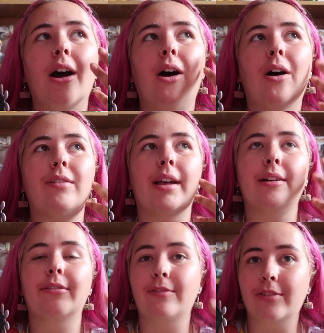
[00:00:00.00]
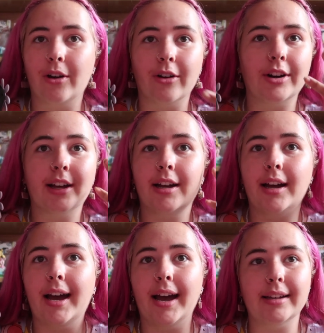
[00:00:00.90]
of like
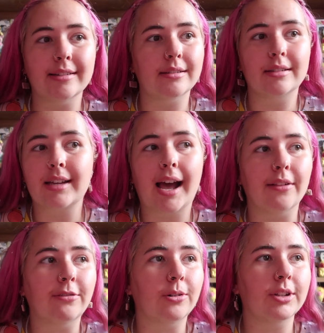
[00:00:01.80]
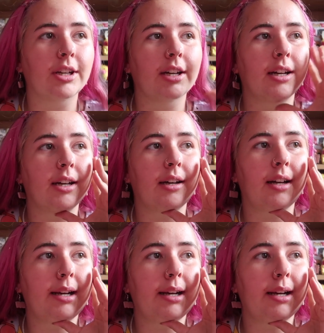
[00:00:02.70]
Florida and California